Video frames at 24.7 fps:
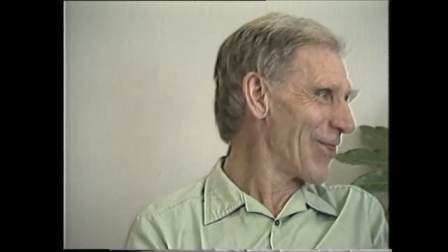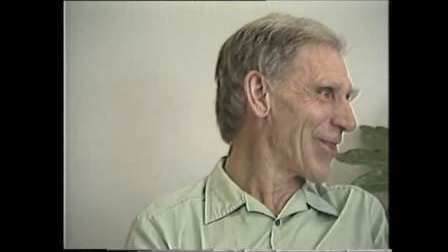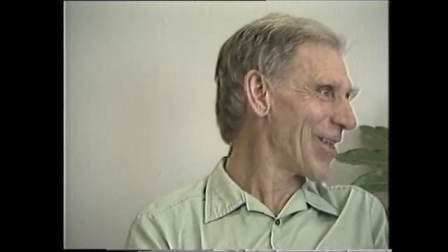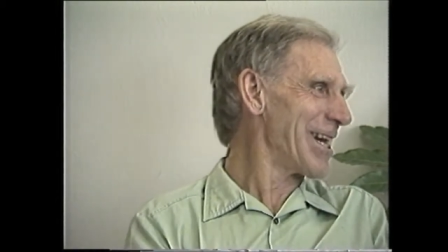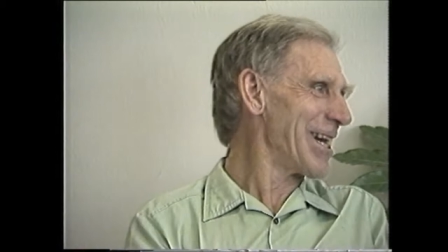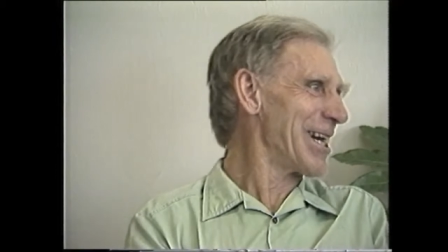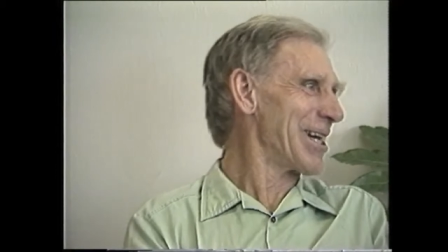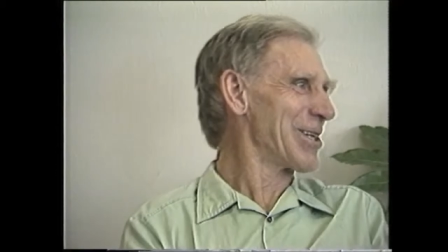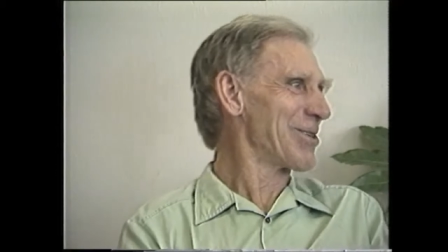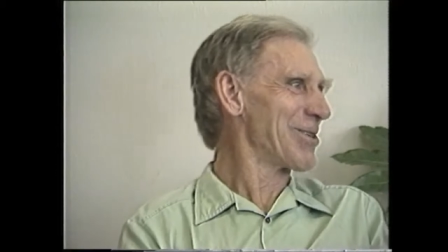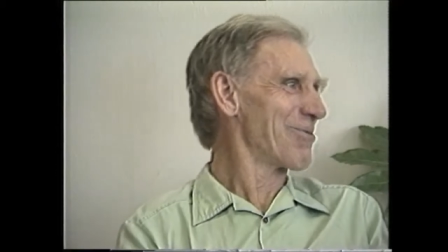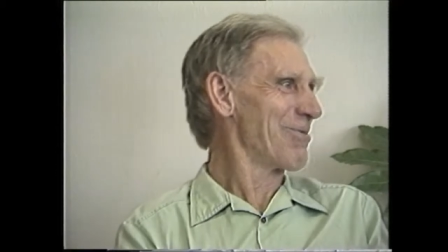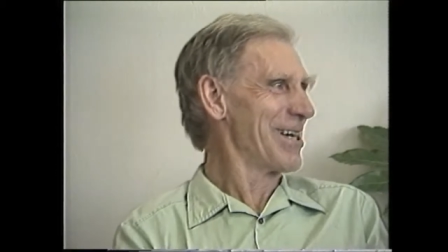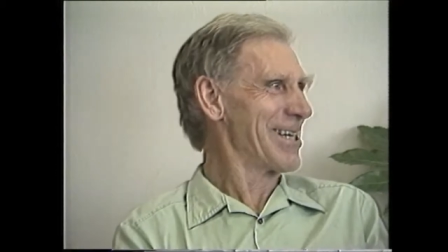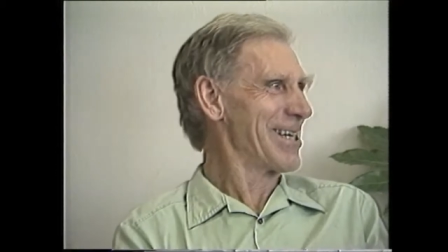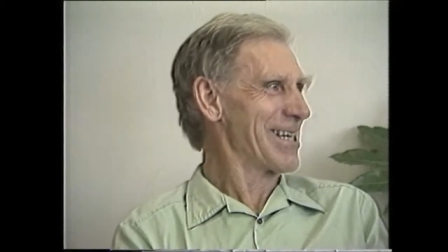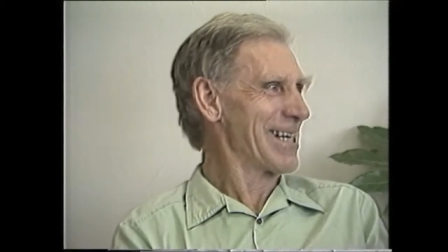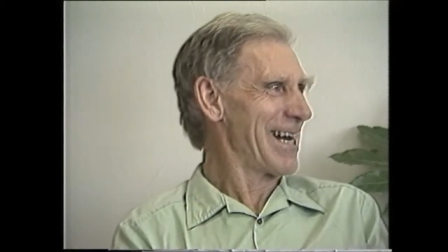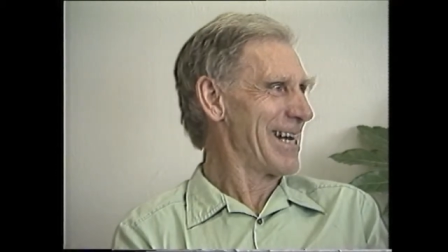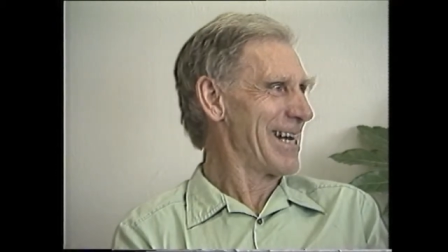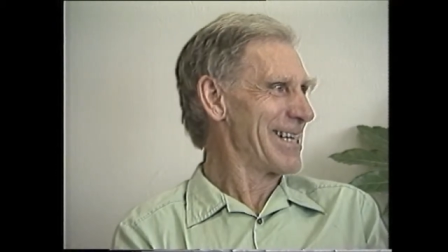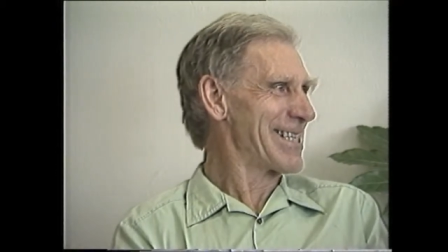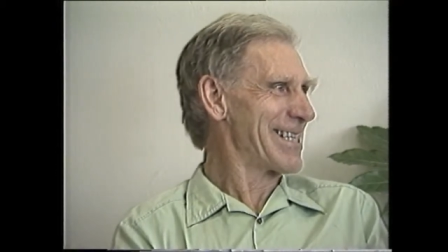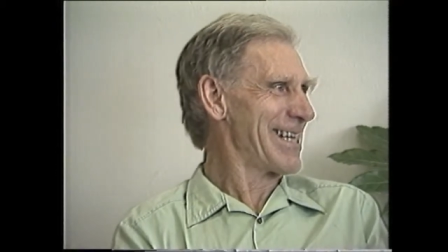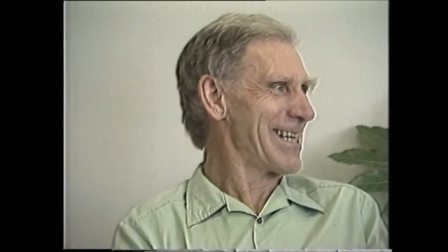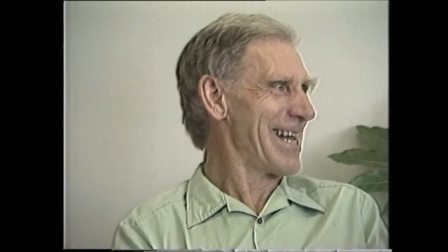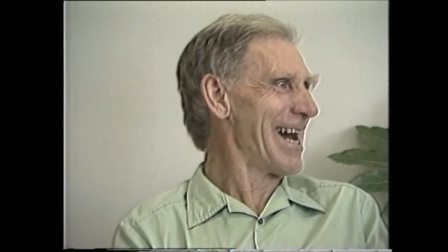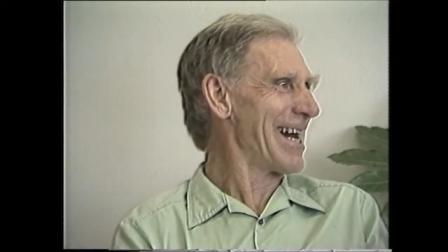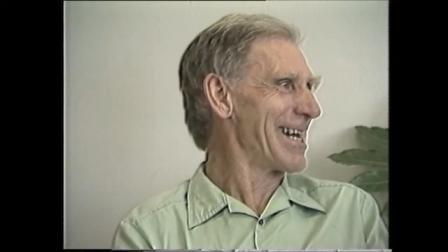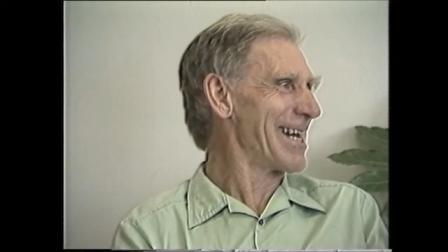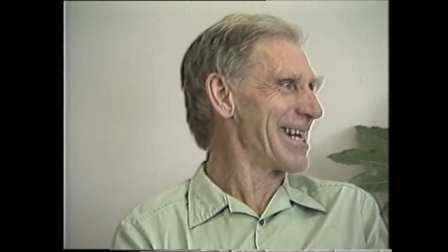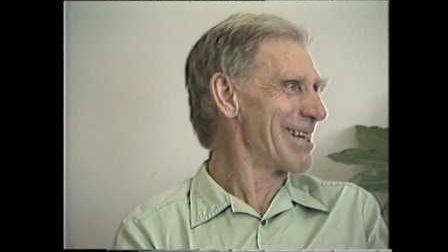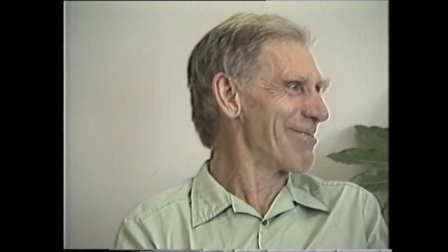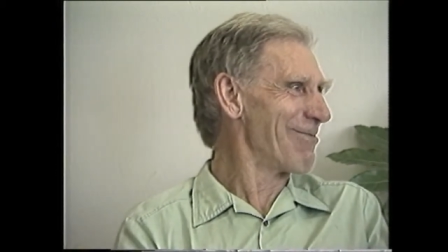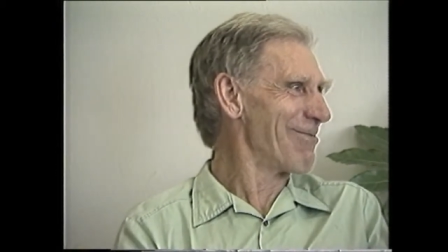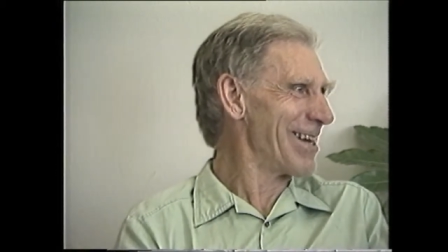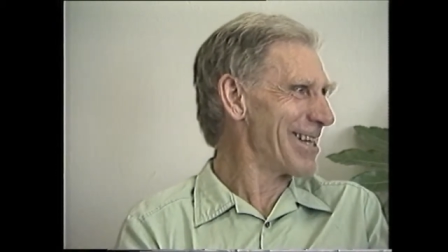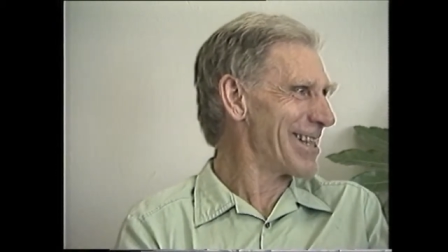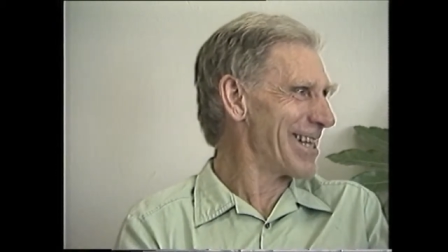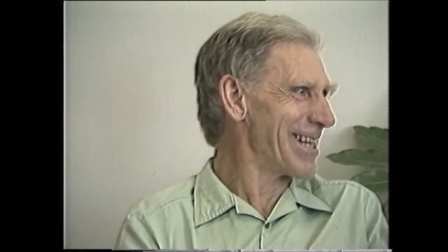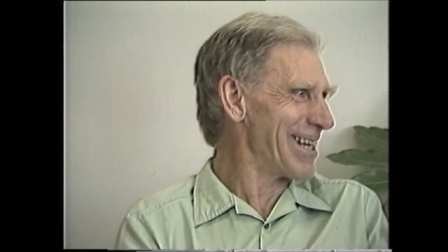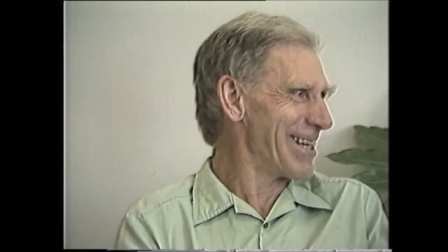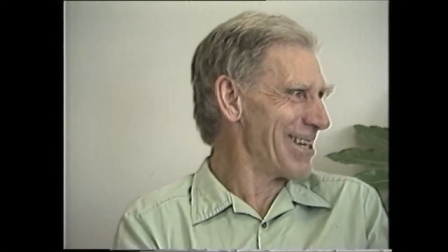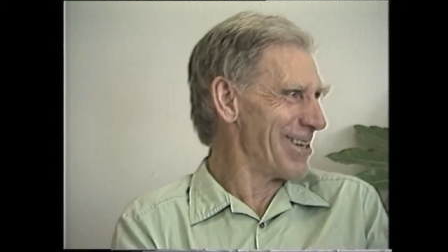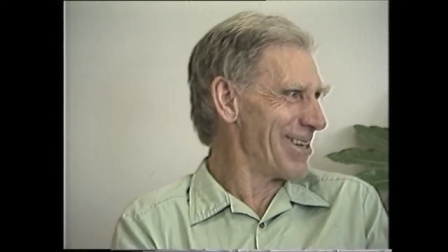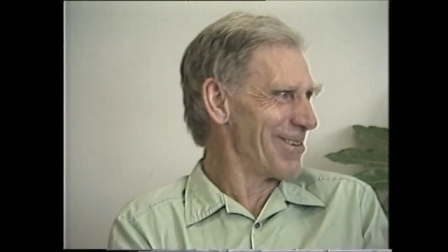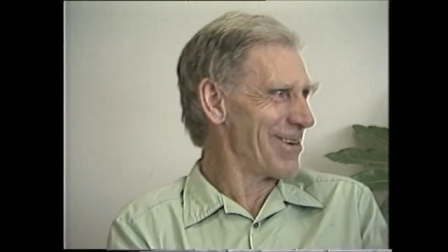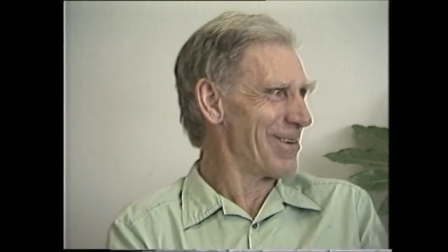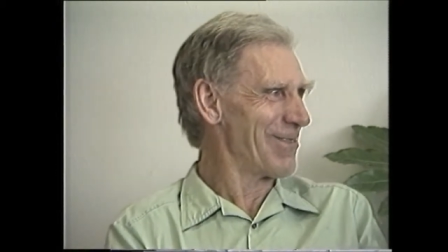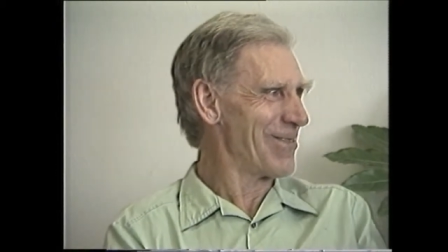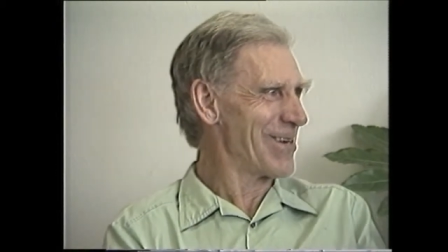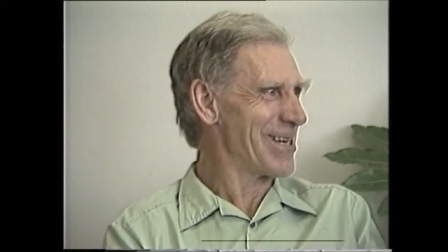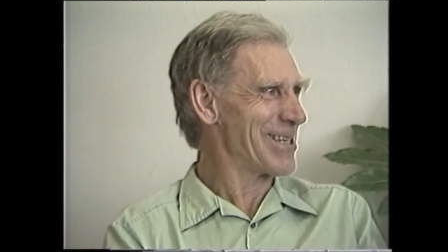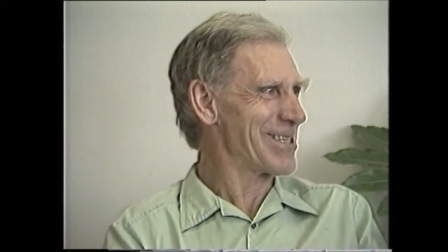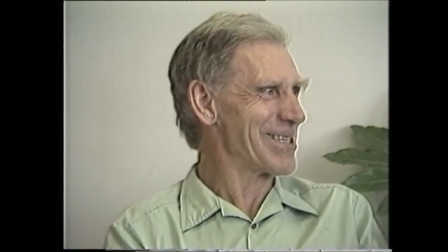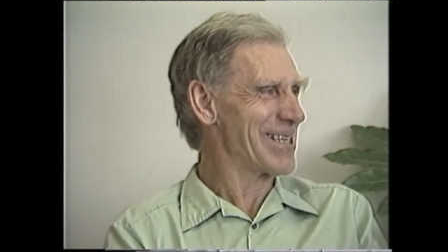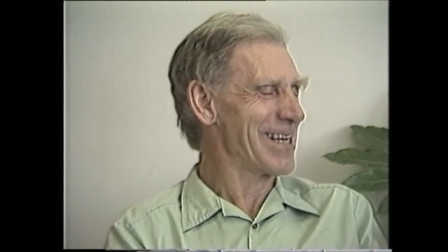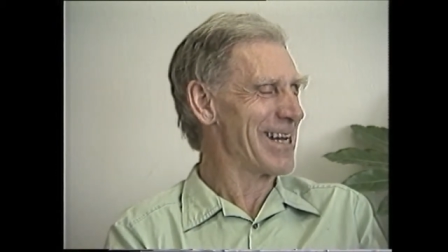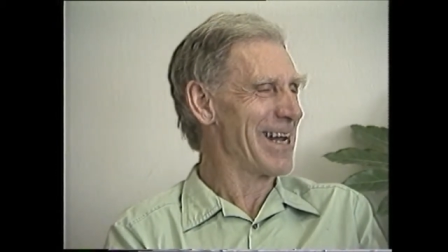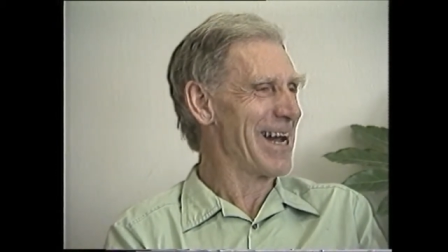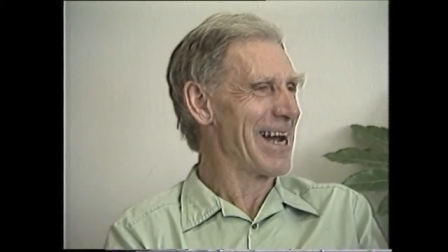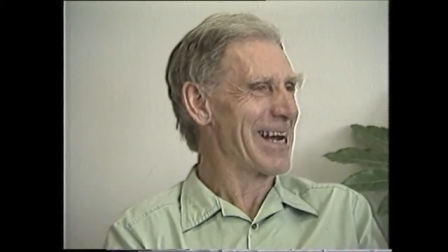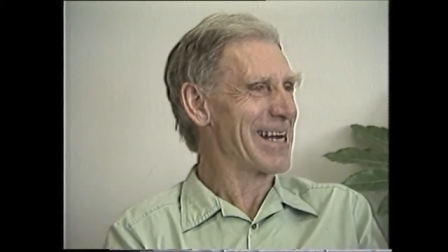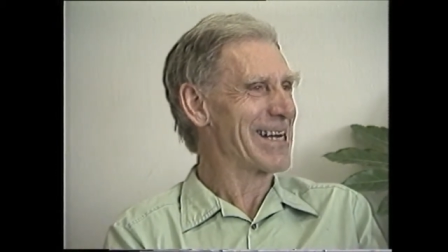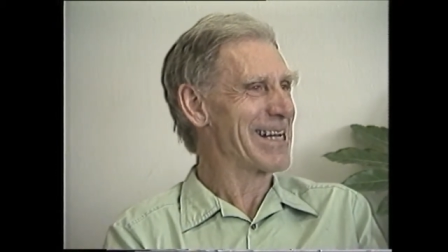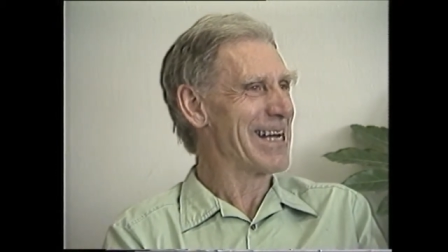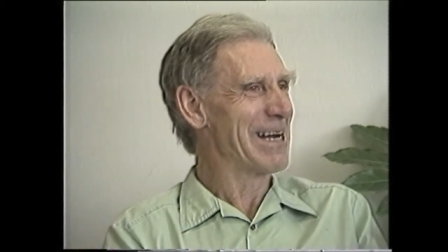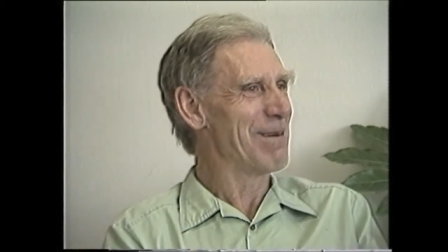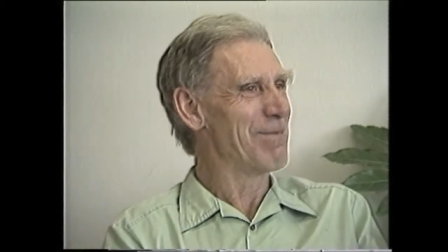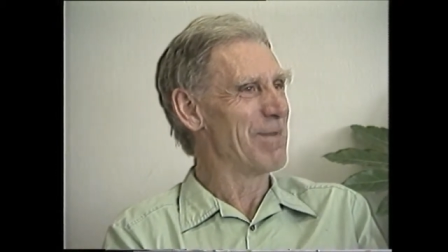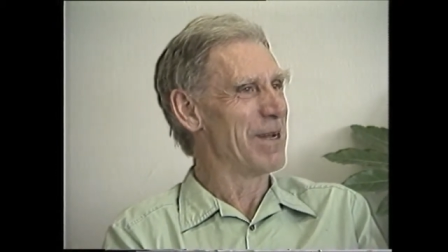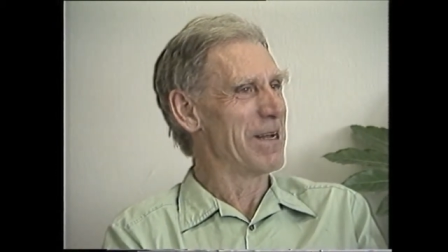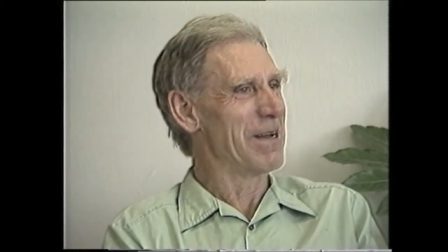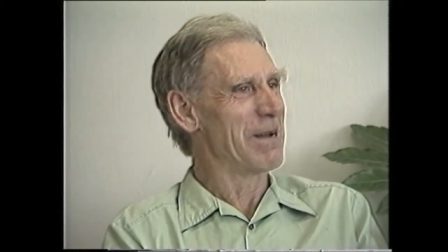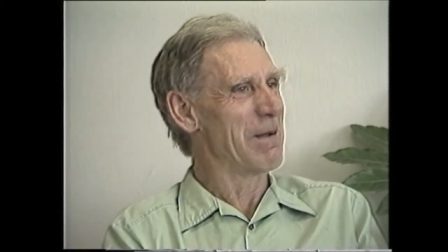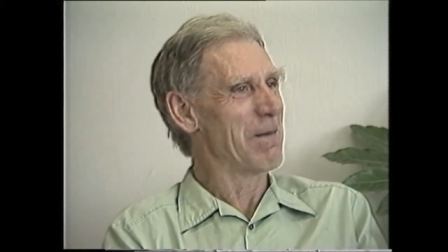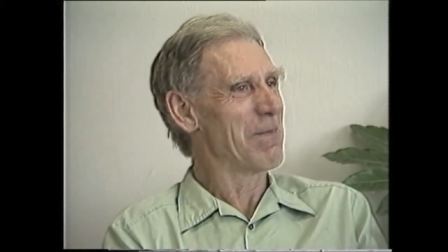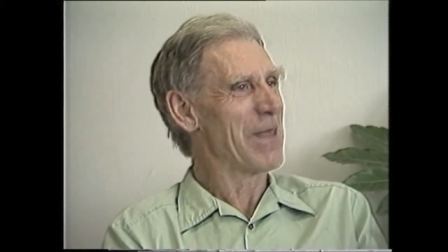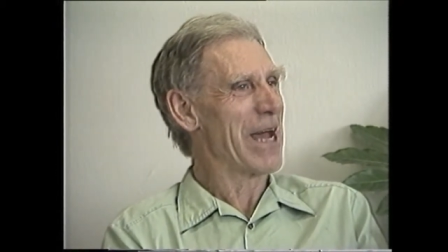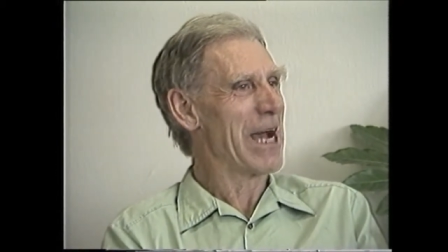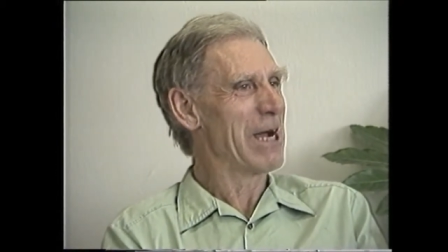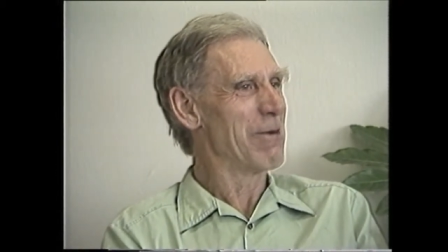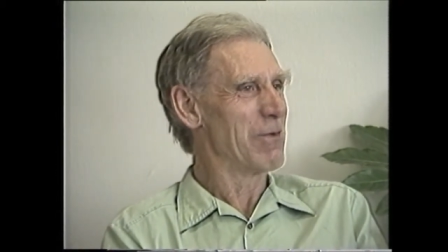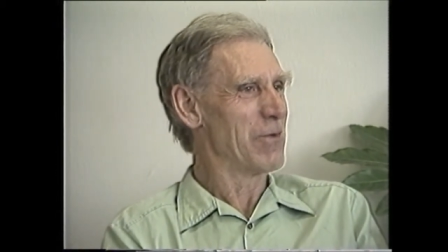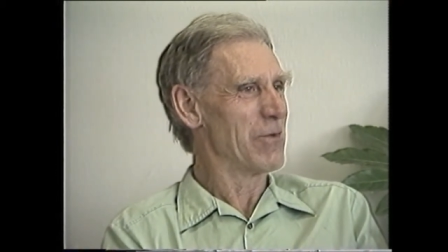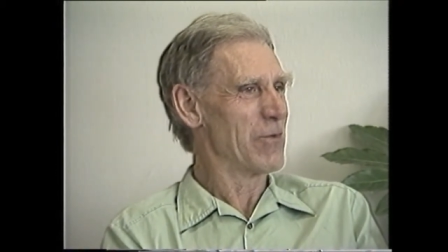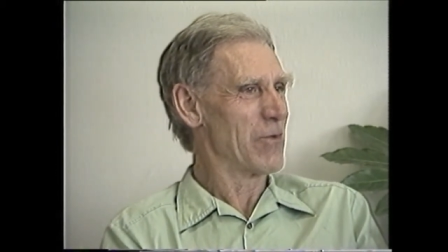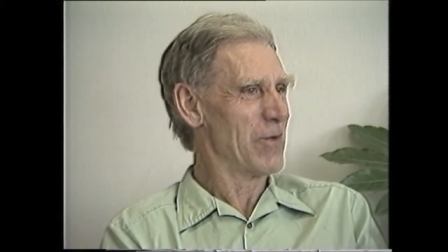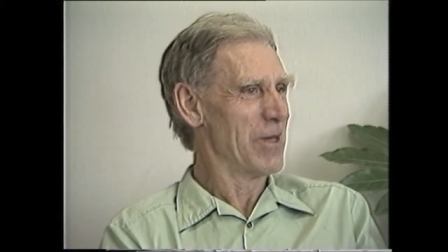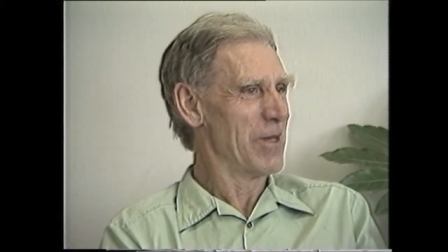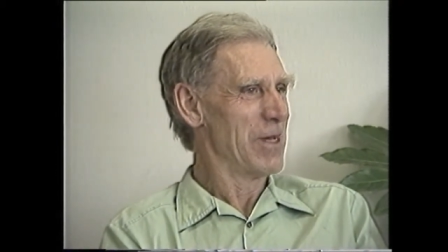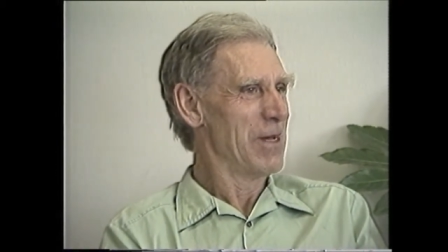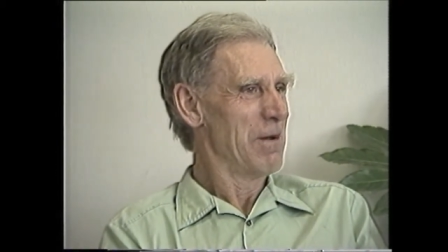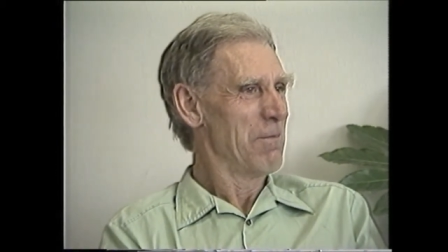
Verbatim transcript: things one gets landed with at a university like Dublin. And I was